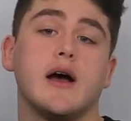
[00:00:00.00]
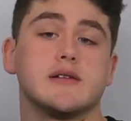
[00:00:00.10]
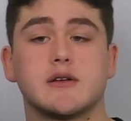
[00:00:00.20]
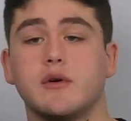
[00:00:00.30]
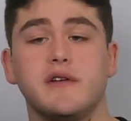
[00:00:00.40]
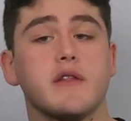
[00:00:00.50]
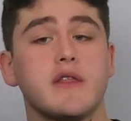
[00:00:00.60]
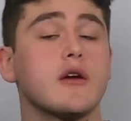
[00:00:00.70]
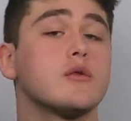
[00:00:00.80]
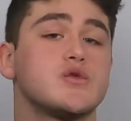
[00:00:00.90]
So if
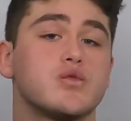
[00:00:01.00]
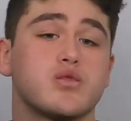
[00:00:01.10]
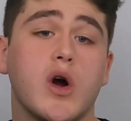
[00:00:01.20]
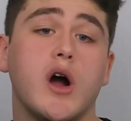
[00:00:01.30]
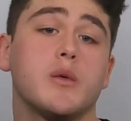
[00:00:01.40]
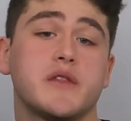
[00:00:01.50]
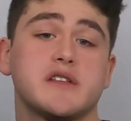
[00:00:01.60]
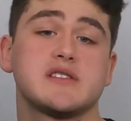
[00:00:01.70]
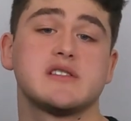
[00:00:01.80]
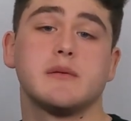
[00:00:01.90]
anything goes wrong with the
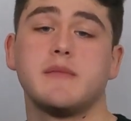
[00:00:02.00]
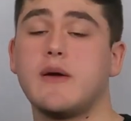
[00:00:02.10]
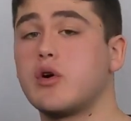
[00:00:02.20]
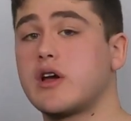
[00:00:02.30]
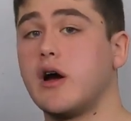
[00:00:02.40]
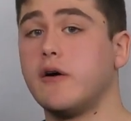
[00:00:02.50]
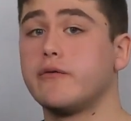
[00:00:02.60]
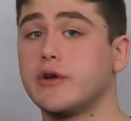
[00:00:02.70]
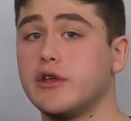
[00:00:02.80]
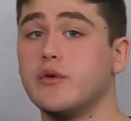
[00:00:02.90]
system, they will
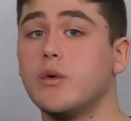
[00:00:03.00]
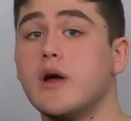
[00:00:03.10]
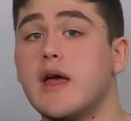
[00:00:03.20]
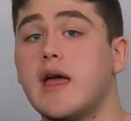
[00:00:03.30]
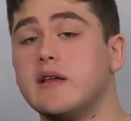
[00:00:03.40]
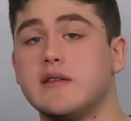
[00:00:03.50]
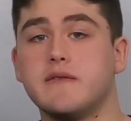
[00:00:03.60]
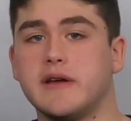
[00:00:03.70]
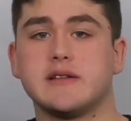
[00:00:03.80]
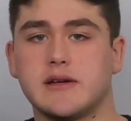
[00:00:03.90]
cover you in the
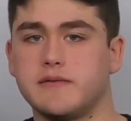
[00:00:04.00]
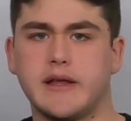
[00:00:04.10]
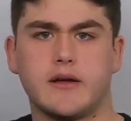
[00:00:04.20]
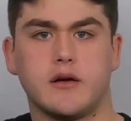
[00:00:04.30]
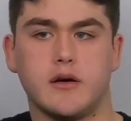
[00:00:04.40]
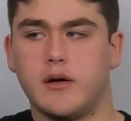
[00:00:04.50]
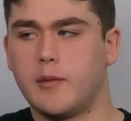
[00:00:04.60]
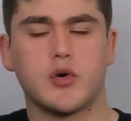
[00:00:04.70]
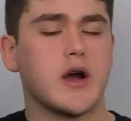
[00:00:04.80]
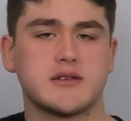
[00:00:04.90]
event of like a
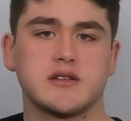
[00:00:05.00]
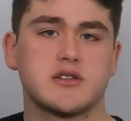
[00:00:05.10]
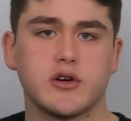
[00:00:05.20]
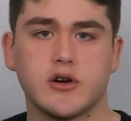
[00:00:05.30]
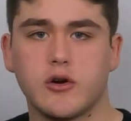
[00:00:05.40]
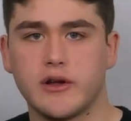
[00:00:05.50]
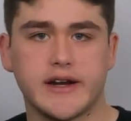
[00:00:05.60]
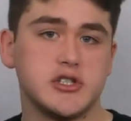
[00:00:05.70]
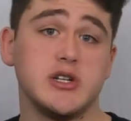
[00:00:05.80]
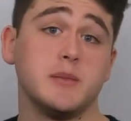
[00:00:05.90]
processor or
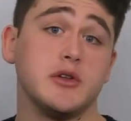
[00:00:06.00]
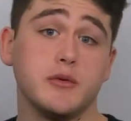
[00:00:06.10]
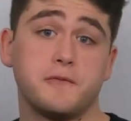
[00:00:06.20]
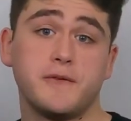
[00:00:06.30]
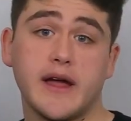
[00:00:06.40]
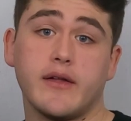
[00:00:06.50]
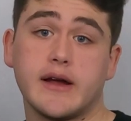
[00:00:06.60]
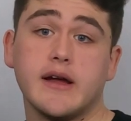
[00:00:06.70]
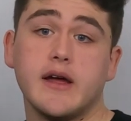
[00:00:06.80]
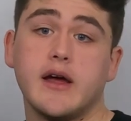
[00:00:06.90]
like a GPU
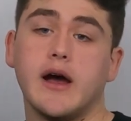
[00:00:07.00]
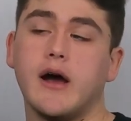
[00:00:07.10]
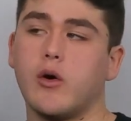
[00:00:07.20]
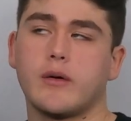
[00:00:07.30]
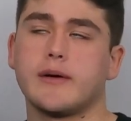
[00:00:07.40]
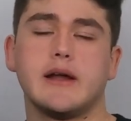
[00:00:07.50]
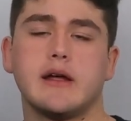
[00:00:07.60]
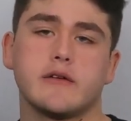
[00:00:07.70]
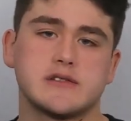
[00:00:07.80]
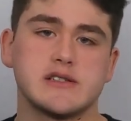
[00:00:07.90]
failing or any
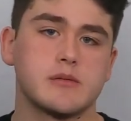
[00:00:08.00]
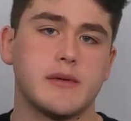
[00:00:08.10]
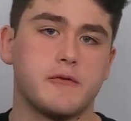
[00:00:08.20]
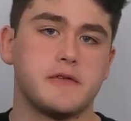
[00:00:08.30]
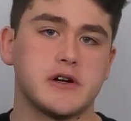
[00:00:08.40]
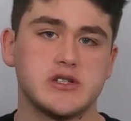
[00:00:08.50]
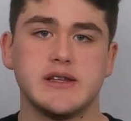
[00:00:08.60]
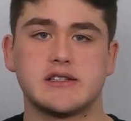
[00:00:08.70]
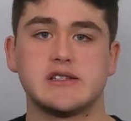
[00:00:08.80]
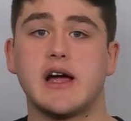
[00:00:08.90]
other system malfunction
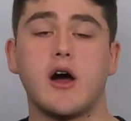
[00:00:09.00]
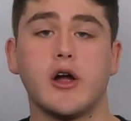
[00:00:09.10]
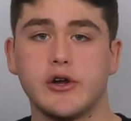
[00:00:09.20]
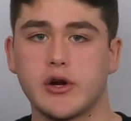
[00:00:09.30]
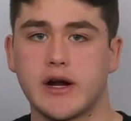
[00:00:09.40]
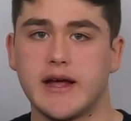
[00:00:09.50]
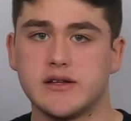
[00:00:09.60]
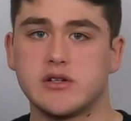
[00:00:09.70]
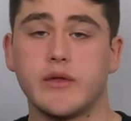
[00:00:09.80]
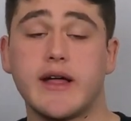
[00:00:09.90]
that's not on your
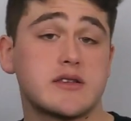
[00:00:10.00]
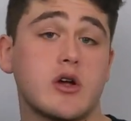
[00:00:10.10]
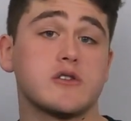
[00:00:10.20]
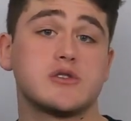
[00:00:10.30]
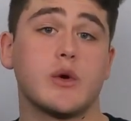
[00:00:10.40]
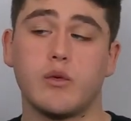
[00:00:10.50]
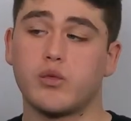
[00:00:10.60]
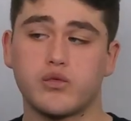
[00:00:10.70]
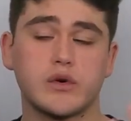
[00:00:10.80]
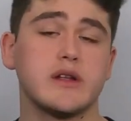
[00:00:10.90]
end. So that's also a
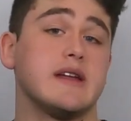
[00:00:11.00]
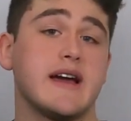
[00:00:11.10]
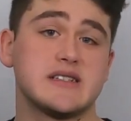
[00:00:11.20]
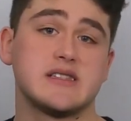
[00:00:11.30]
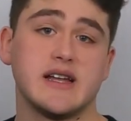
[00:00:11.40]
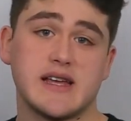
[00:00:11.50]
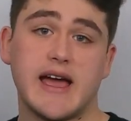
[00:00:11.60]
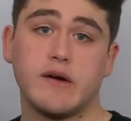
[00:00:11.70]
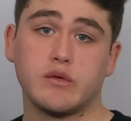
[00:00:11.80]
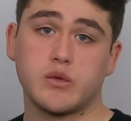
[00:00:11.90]
really nice thing to
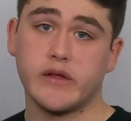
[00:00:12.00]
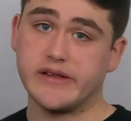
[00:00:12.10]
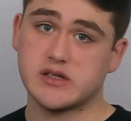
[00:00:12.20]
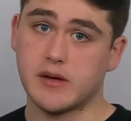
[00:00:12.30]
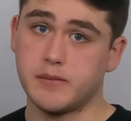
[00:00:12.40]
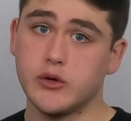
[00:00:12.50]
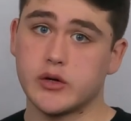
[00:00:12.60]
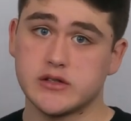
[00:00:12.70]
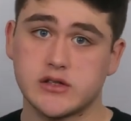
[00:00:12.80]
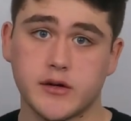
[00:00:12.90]
have with one of these
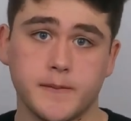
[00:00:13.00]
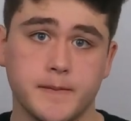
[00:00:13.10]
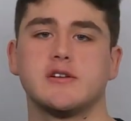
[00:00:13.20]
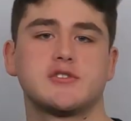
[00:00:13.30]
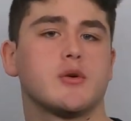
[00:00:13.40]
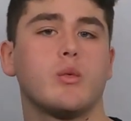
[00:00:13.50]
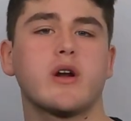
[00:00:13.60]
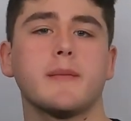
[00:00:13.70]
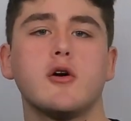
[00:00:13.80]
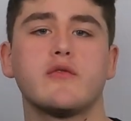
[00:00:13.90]
computers. So what
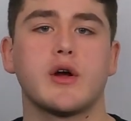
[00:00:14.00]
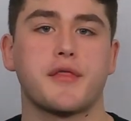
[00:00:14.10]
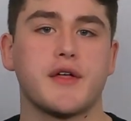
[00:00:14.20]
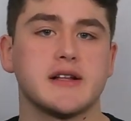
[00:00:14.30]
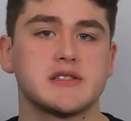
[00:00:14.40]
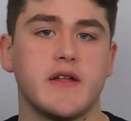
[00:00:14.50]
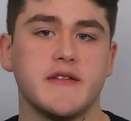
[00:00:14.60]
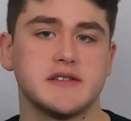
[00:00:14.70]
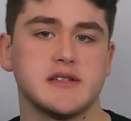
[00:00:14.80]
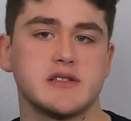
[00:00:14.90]
are my overall thoughts on
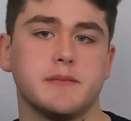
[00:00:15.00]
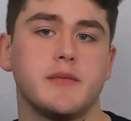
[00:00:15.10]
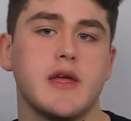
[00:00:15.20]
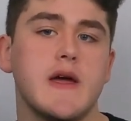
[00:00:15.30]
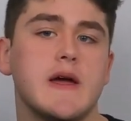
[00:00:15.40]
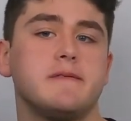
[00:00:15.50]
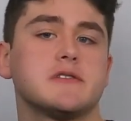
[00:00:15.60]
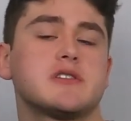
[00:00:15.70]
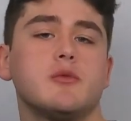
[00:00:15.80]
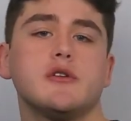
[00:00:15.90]
the system? If you're
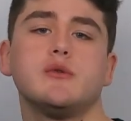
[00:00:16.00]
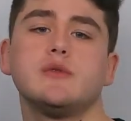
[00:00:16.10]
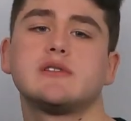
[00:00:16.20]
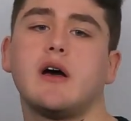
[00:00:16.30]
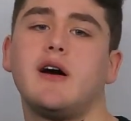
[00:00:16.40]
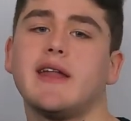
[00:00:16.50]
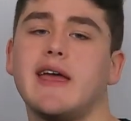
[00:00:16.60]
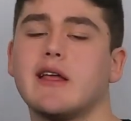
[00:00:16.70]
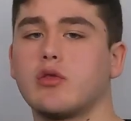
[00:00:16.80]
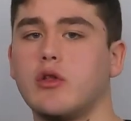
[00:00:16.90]
someone who is on
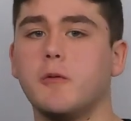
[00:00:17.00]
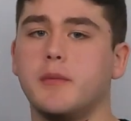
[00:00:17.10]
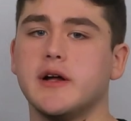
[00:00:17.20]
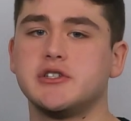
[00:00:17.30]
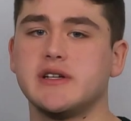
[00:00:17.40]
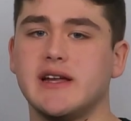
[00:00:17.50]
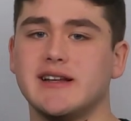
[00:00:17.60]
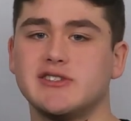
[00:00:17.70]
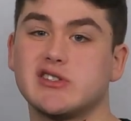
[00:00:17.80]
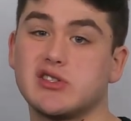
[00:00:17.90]
a low budget and
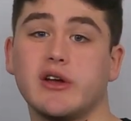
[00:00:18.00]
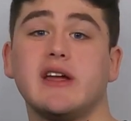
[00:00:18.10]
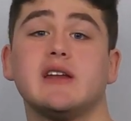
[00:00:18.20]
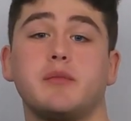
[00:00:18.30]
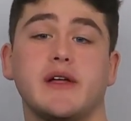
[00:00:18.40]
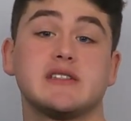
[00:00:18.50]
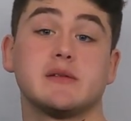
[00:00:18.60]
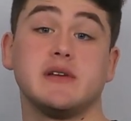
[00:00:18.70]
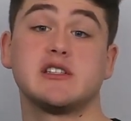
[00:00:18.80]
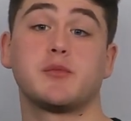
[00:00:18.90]
is just looking to play
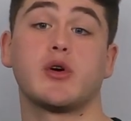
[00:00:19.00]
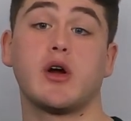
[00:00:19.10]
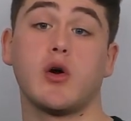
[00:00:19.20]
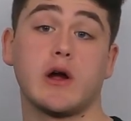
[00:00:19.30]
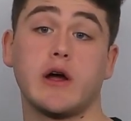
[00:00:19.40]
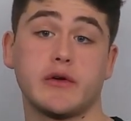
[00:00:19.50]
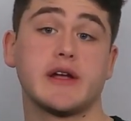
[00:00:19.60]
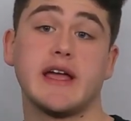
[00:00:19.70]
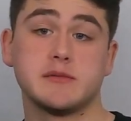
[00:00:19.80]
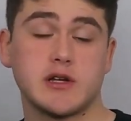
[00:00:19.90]
some esport or other
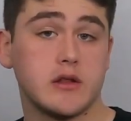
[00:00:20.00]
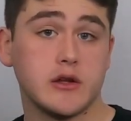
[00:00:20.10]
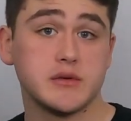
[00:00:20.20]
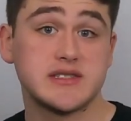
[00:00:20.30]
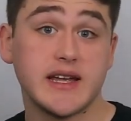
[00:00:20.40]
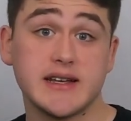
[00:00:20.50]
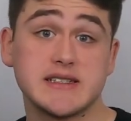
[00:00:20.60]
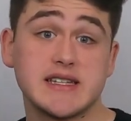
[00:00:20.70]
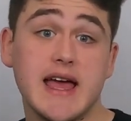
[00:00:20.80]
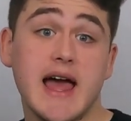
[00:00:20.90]
games on low
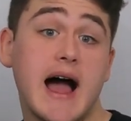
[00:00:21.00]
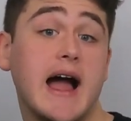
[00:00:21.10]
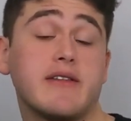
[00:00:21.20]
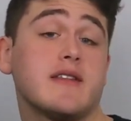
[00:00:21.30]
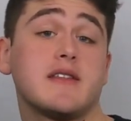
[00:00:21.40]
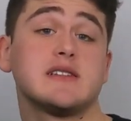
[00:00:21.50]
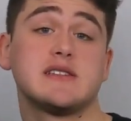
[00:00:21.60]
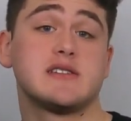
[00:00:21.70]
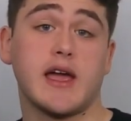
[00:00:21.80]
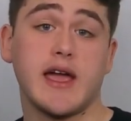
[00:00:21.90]
settings, I think that this
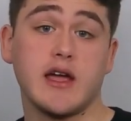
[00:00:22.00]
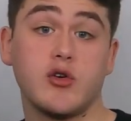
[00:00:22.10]
is a